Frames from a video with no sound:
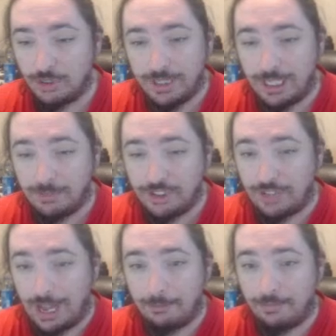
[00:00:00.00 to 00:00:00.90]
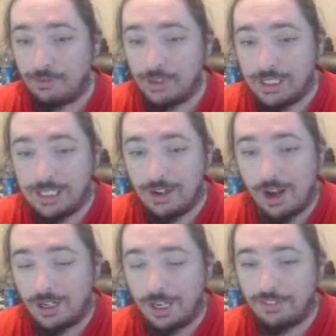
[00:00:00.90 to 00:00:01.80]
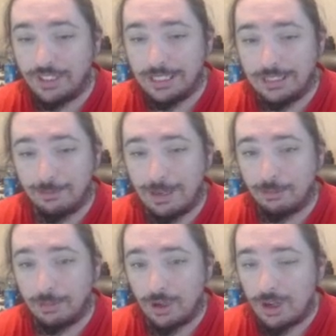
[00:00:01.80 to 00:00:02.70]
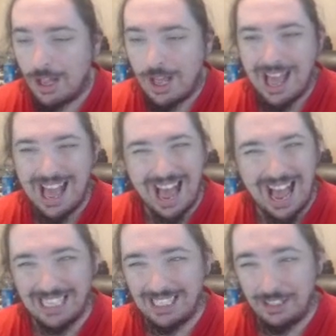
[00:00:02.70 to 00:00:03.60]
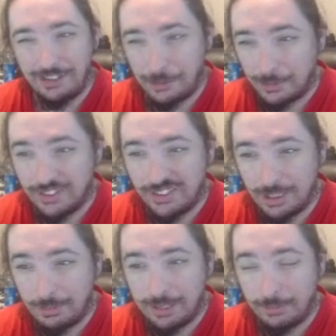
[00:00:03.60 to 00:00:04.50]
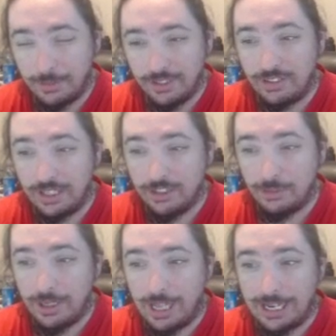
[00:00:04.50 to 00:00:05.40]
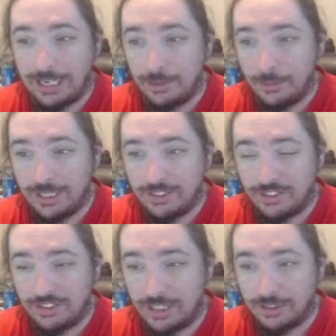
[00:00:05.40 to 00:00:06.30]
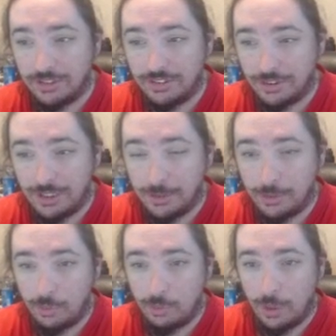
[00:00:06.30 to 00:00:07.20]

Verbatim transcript: i'm just i'm really not confident in this matchup at all i don't see a way where this ends well and i know that sounds you know